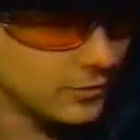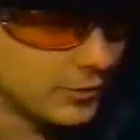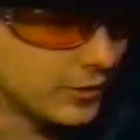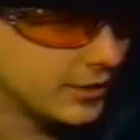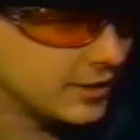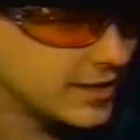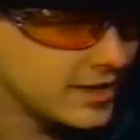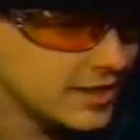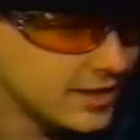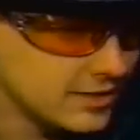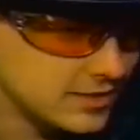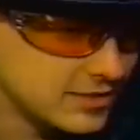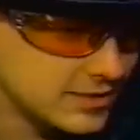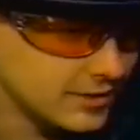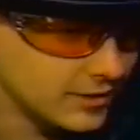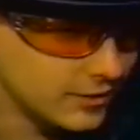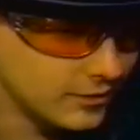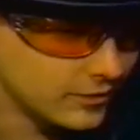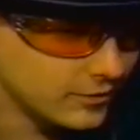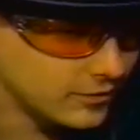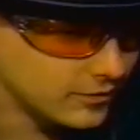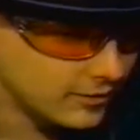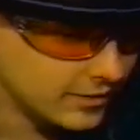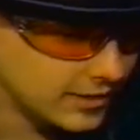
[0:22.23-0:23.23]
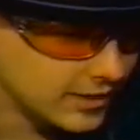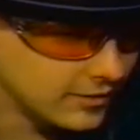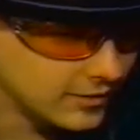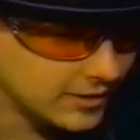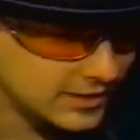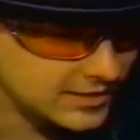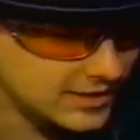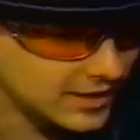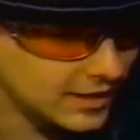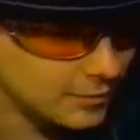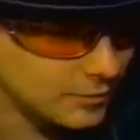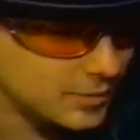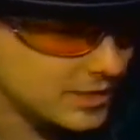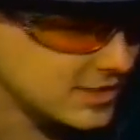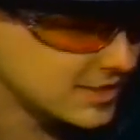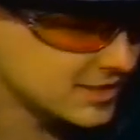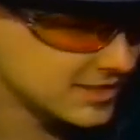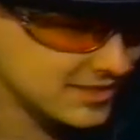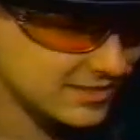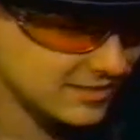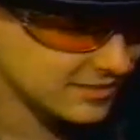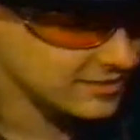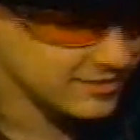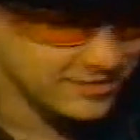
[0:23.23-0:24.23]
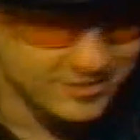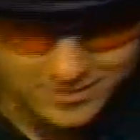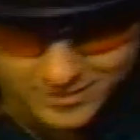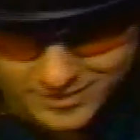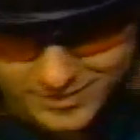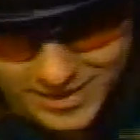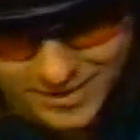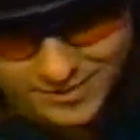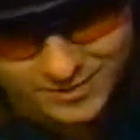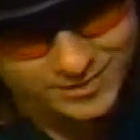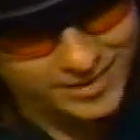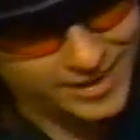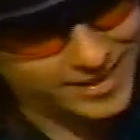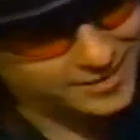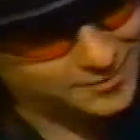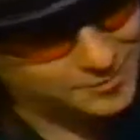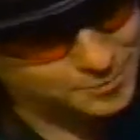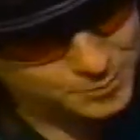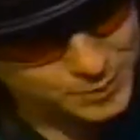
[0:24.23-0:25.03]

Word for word: when we were kids, so we know what's up. It's just, we never like